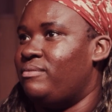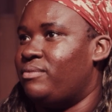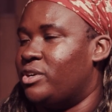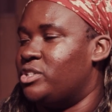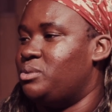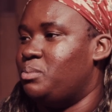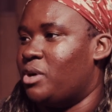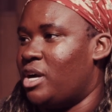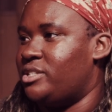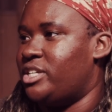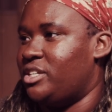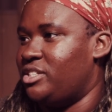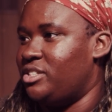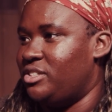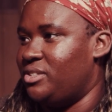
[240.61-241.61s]
first
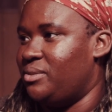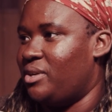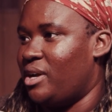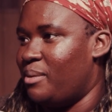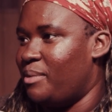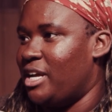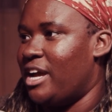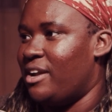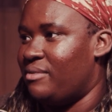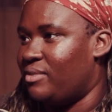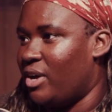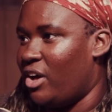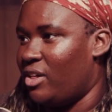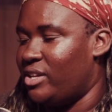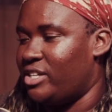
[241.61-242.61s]
project to do coming out of
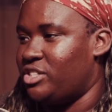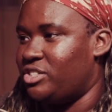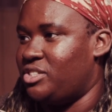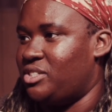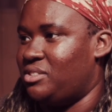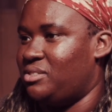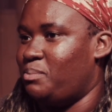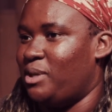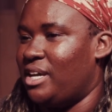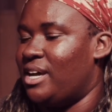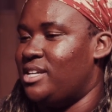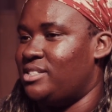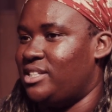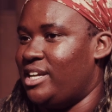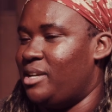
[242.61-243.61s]
college, just
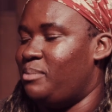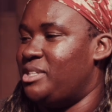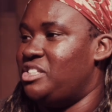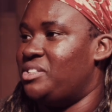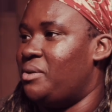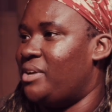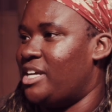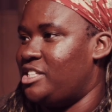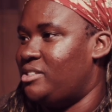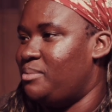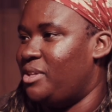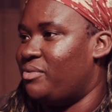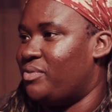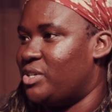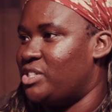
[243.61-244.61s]
because they had been so nice to
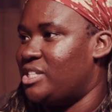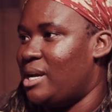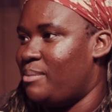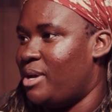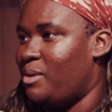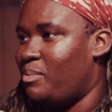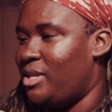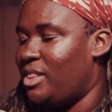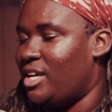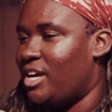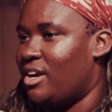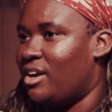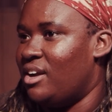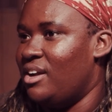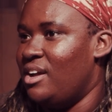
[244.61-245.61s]
me the first time I'd been
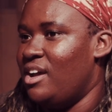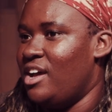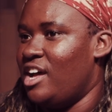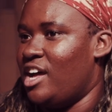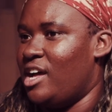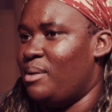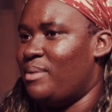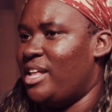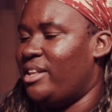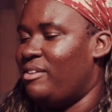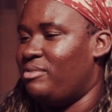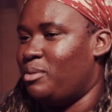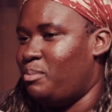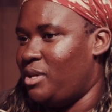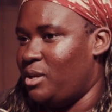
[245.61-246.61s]
there. I
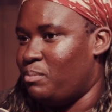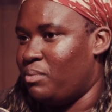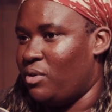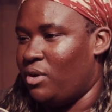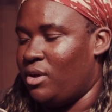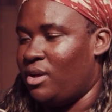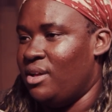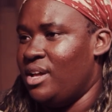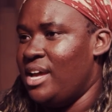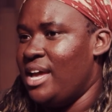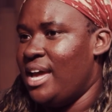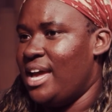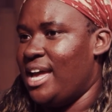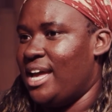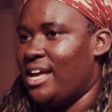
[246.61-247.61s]
love the people,
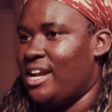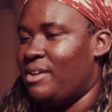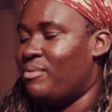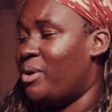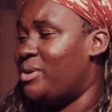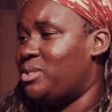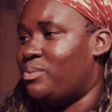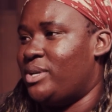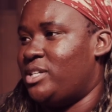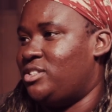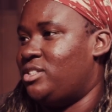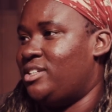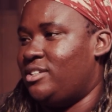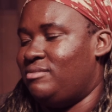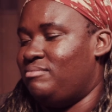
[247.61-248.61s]
and I've always wanted
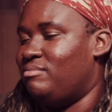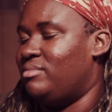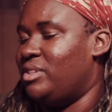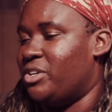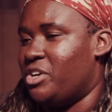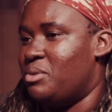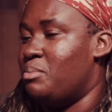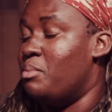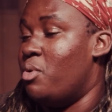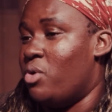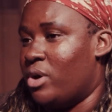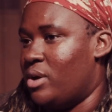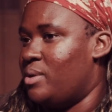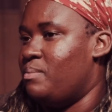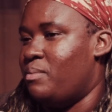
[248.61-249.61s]
to learn
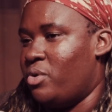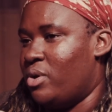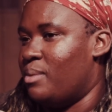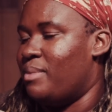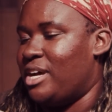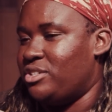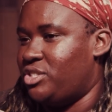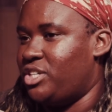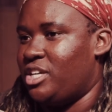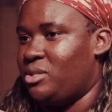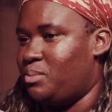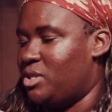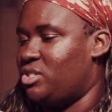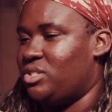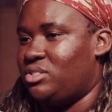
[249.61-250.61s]
more and more about
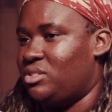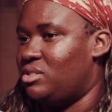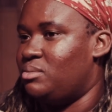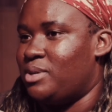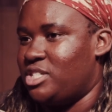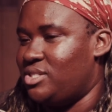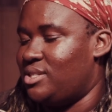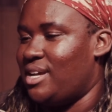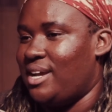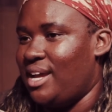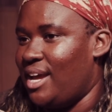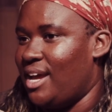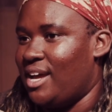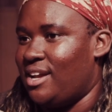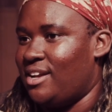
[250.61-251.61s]
Shakespeare just as much as I
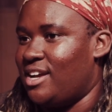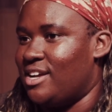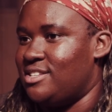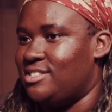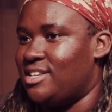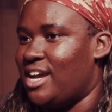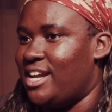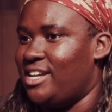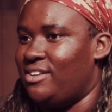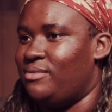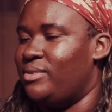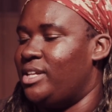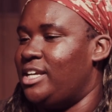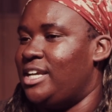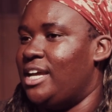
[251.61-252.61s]
can because I
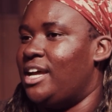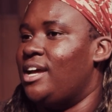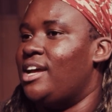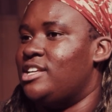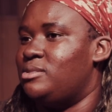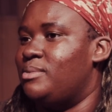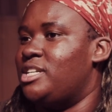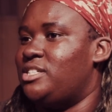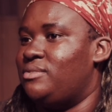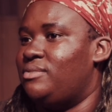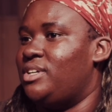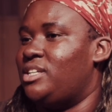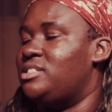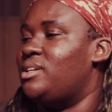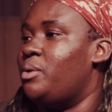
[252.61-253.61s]
didn't really get as much of
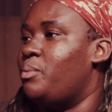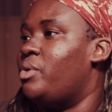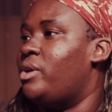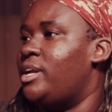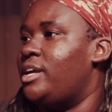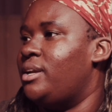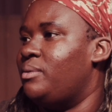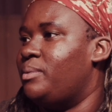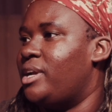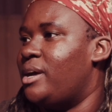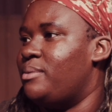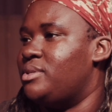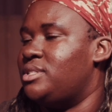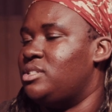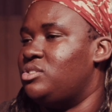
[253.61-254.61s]
it as I wanted when I
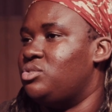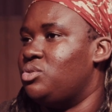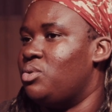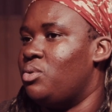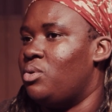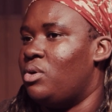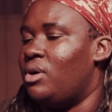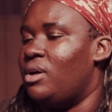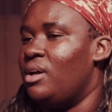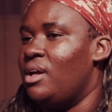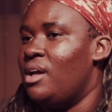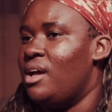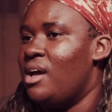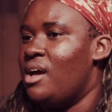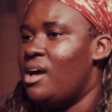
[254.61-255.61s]
was in school.
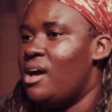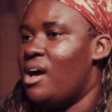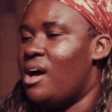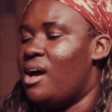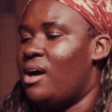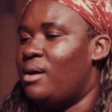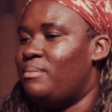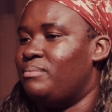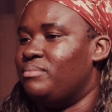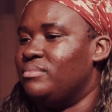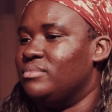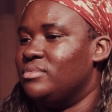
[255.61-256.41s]
Um,